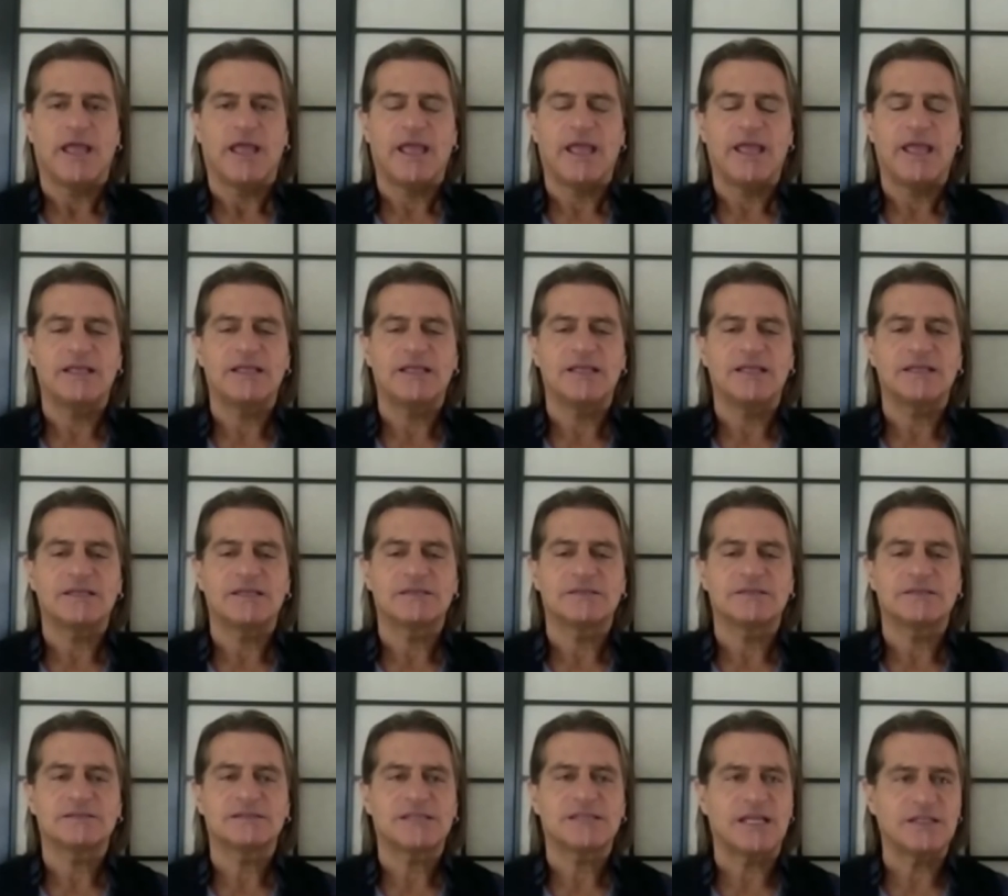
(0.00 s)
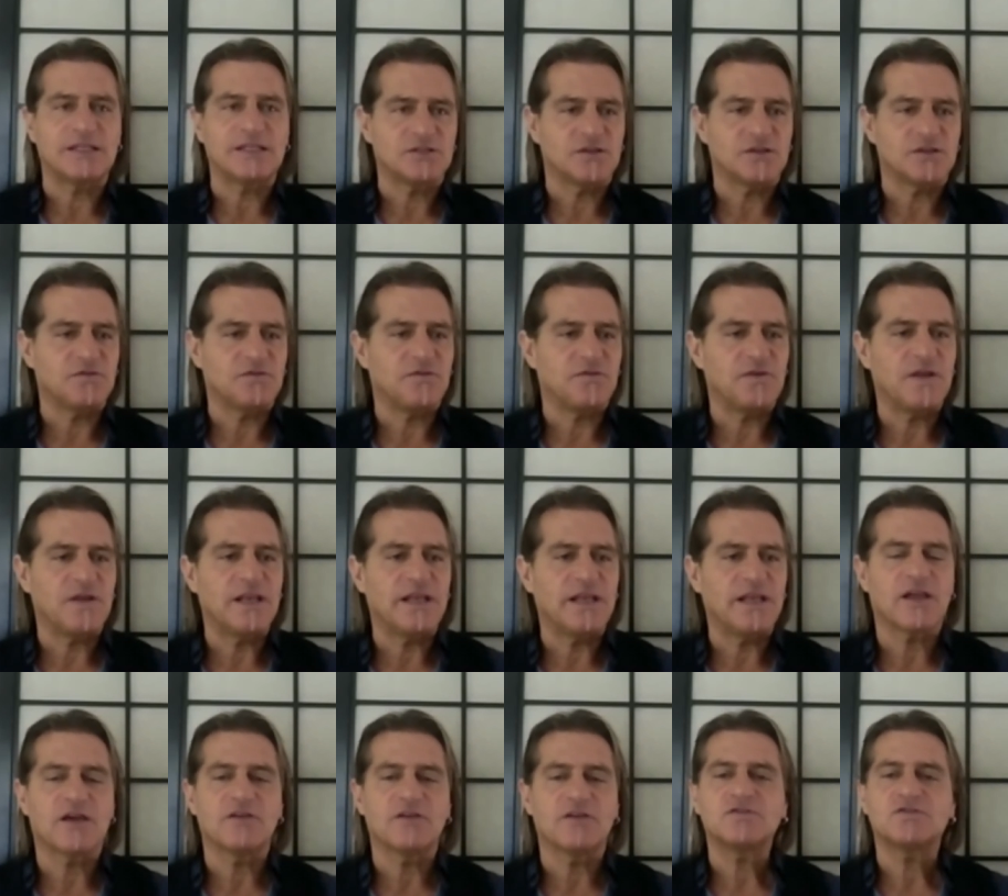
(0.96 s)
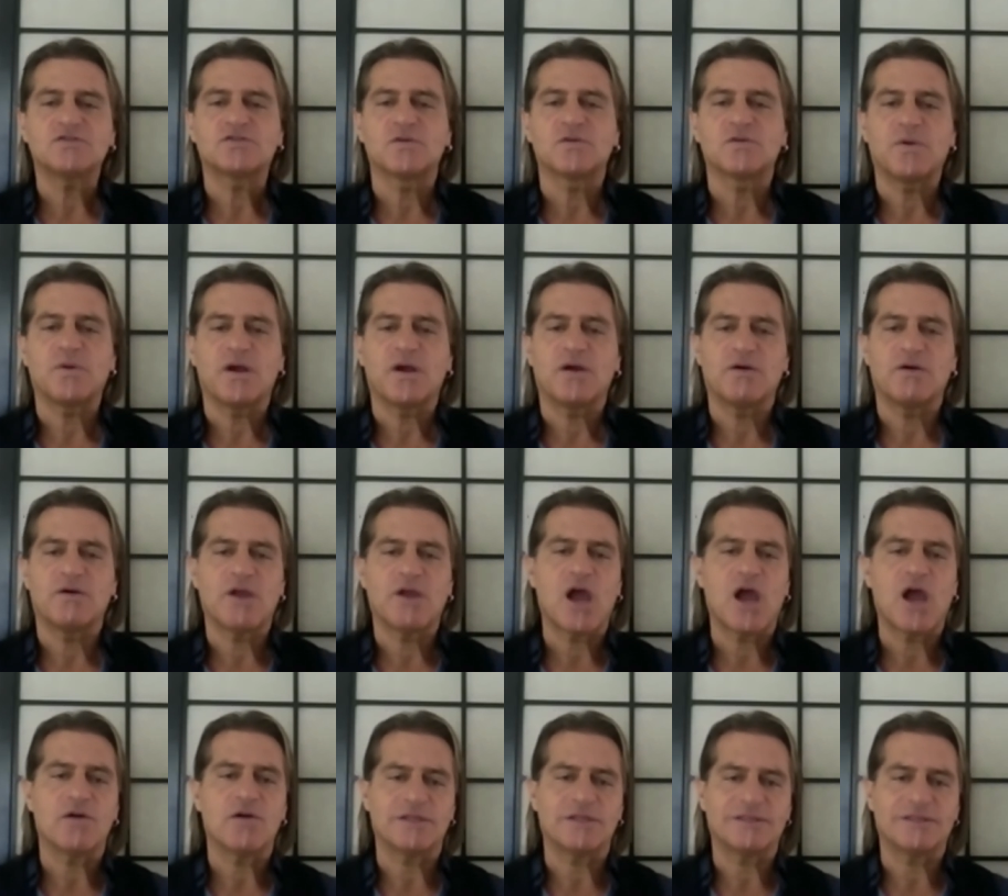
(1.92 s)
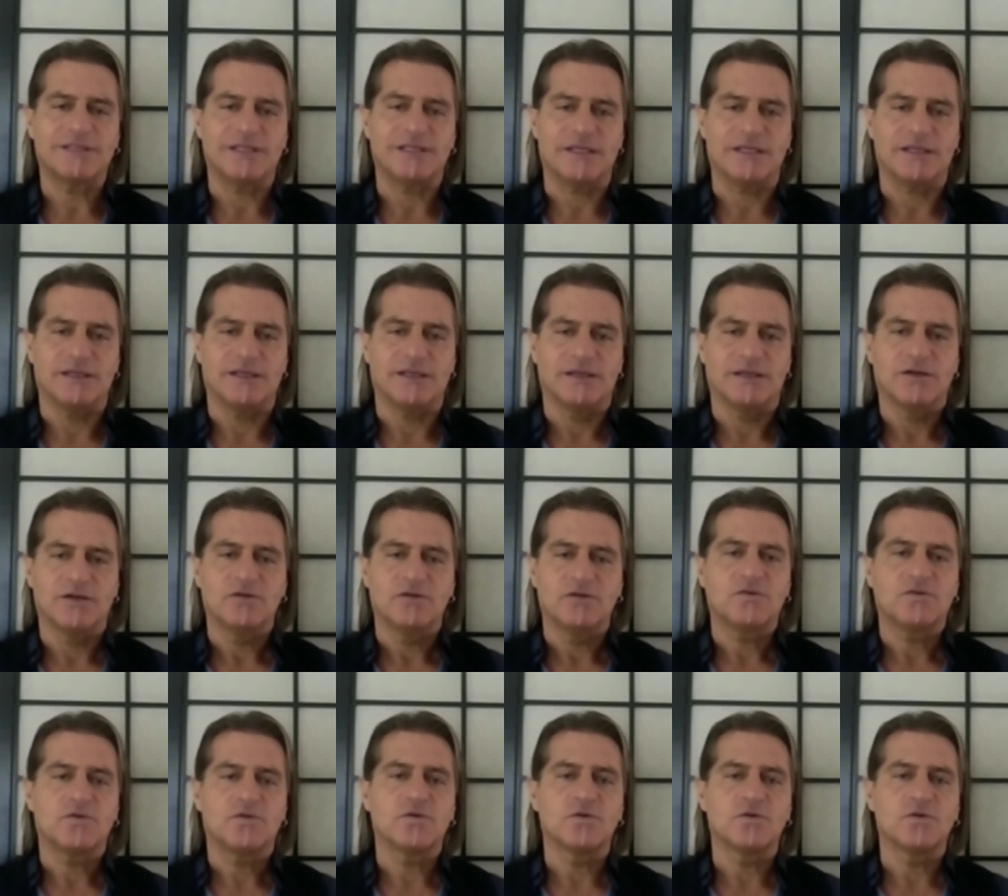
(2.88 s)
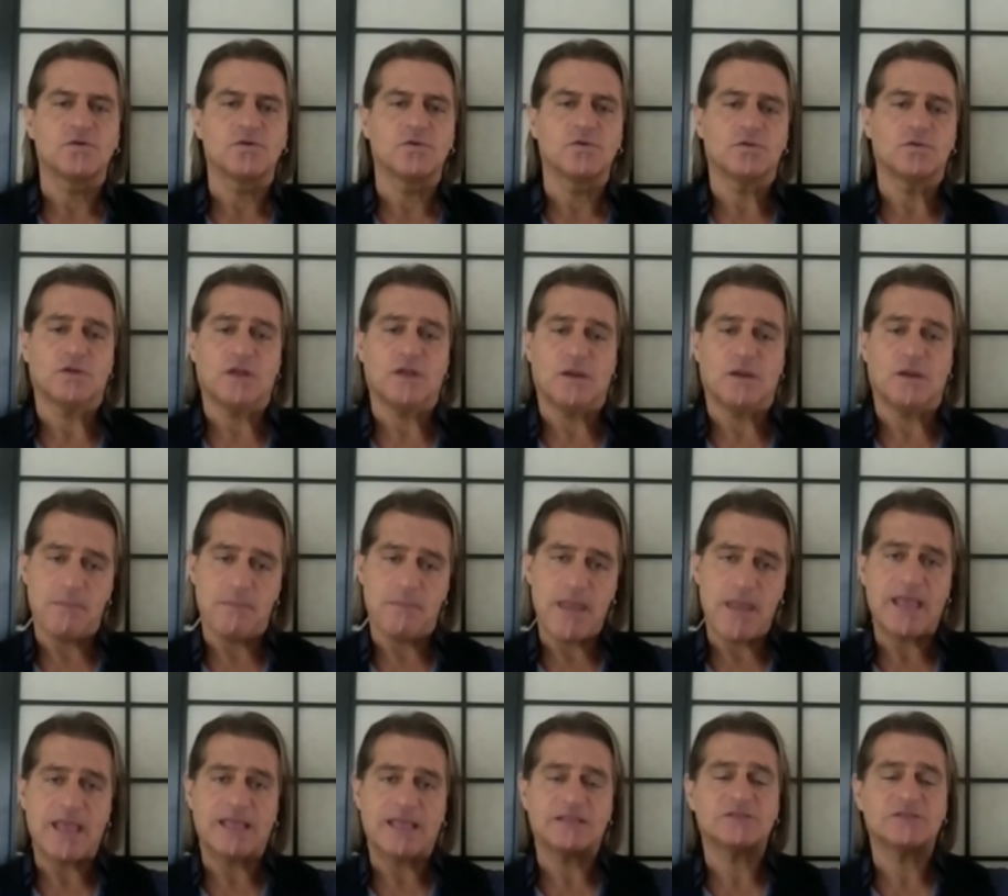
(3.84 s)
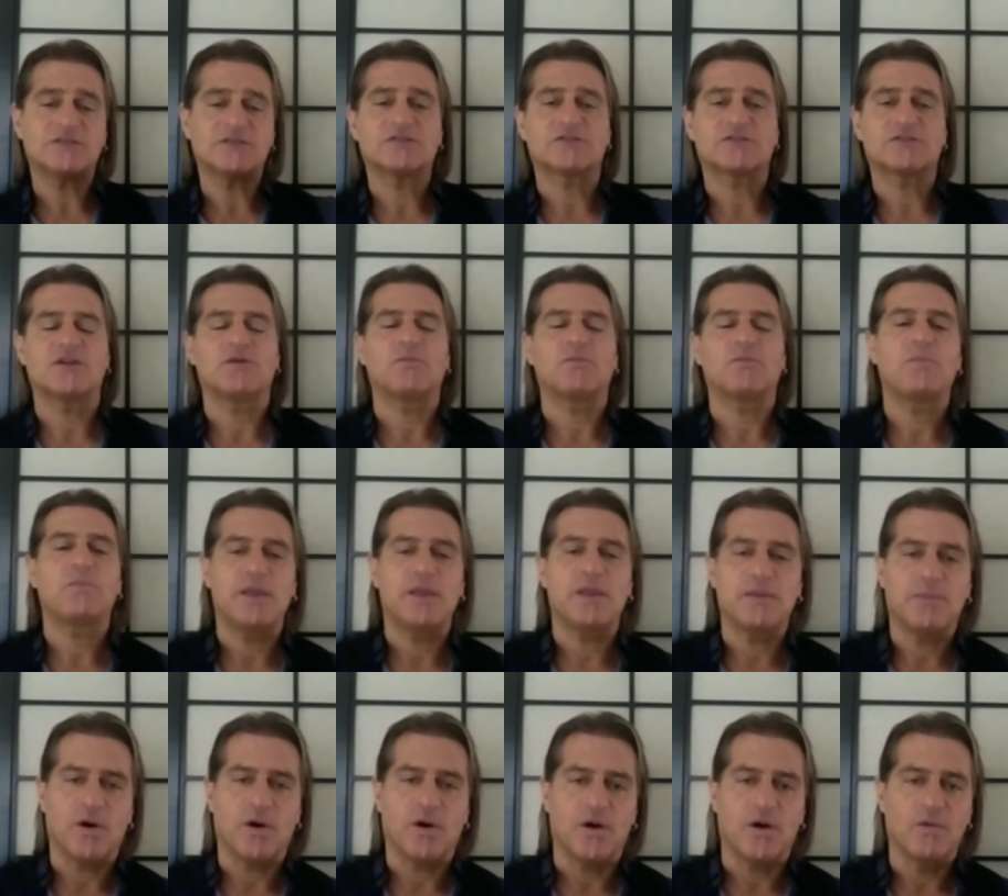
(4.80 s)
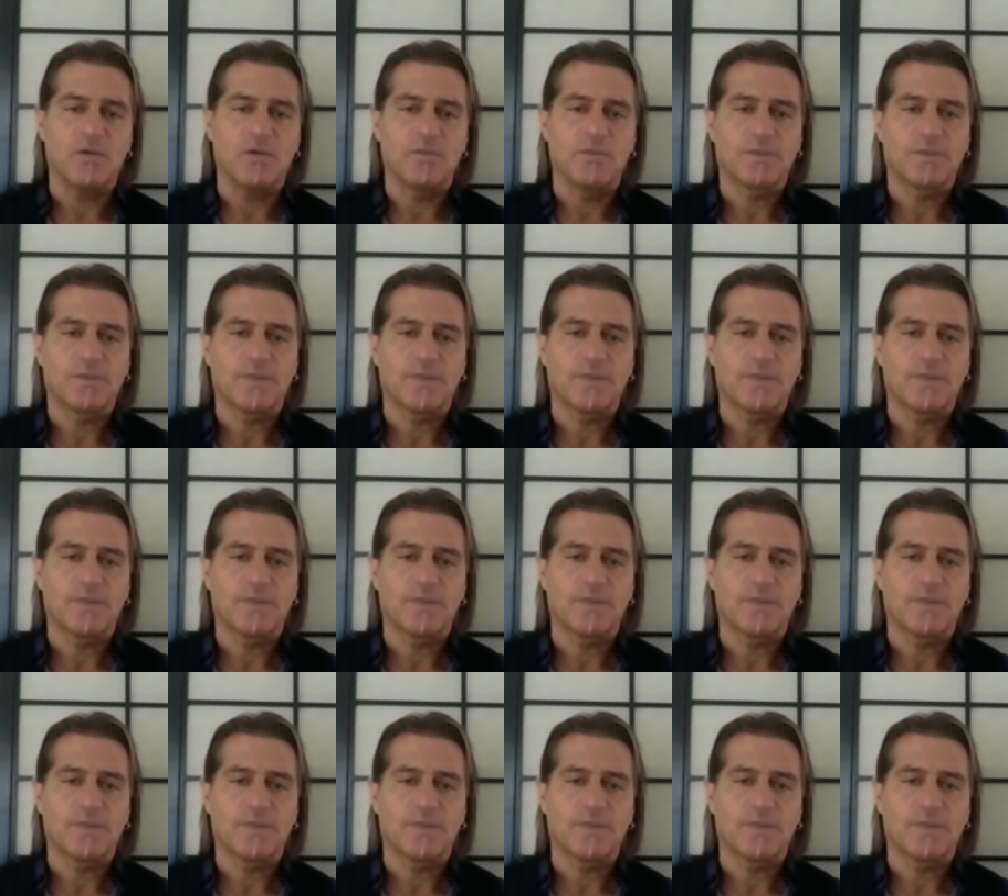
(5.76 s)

a sense of feeling of superiority to the mainstream people,